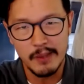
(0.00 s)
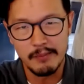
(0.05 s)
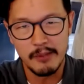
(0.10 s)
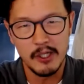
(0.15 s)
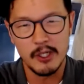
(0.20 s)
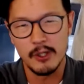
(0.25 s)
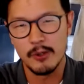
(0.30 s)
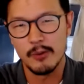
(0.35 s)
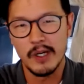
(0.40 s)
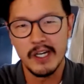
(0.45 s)

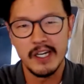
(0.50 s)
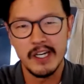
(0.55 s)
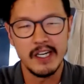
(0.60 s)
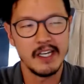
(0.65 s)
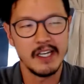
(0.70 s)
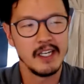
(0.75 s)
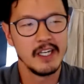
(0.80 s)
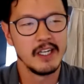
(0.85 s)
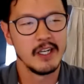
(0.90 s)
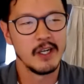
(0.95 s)

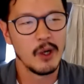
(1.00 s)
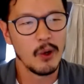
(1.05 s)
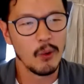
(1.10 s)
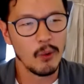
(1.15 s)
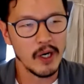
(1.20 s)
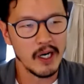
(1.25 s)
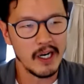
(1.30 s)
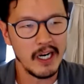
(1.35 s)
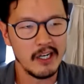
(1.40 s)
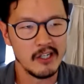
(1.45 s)
motorway
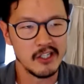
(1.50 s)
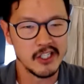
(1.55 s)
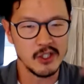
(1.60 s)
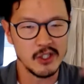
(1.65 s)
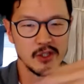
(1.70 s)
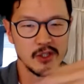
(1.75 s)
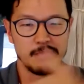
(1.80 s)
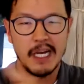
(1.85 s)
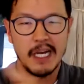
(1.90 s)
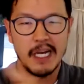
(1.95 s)
where energy
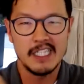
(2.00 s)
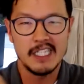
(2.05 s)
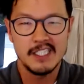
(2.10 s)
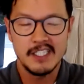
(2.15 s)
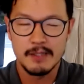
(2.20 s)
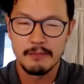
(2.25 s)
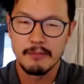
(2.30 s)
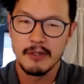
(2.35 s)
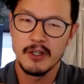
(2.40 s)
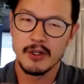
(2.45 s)
was
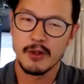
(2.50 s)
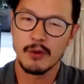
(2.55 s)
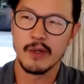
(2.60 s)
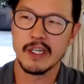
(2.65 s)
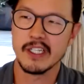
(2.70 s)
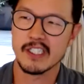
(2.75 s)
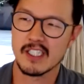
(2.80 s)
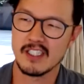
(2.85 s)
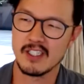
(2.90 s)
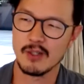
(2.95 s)
passing both
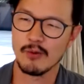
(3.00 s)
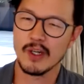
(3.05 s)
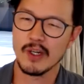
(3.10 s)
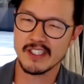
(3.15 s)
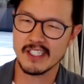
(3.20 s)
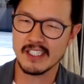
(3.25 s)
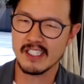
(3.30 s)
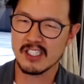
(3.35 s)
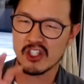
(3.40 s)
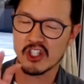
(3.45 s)
ways because it
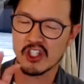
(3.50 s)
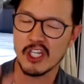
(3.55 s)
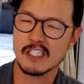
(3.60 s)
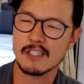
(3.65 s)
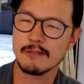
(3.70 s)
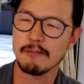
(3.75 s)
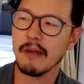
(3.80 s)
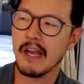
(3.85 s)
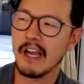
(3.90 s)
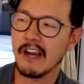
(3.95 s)
wasn't
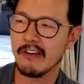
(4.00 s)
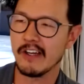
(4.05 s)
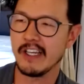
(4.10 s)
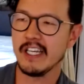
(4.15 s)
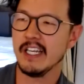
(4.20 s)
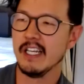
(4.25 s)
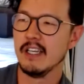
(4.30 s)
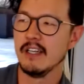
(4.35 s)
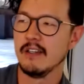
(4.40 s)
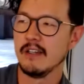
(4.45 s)
just
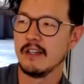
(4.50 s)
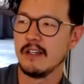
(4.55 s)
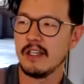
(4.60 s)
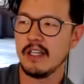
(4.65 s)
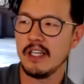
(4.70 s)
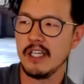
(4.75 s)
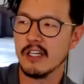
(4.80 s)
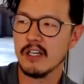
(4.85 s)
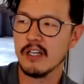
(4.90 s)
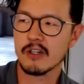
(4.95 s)
mary
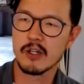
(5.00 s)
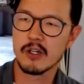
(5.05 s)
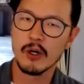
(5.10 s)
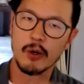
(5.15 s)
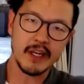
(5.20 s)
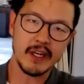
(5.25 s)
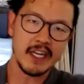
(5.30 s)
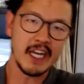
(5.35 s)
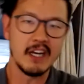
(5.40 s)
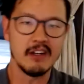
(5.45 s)
you know
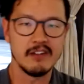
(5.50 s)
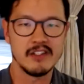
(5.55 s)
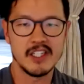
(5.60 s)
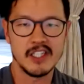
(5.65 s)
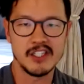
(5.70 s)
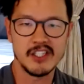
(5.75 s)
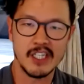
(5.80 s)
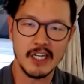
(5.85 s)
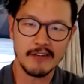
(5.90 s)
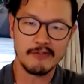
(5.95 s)
going out and
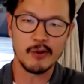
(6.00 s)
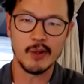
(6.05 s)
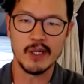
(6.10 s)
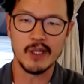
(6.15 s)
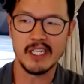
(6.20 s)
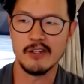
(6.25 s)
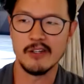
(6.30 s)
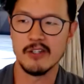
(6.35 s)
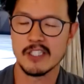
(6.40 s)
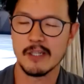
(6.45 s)
touching everyone
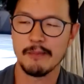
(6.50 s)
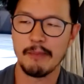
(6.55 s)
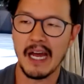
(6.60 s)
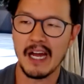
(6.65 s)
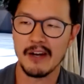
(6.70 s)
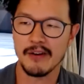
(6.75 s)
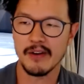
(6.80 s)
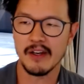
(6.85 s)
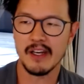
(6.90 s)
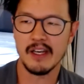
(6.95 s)
it was
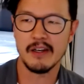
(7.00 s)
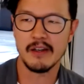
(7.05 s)
about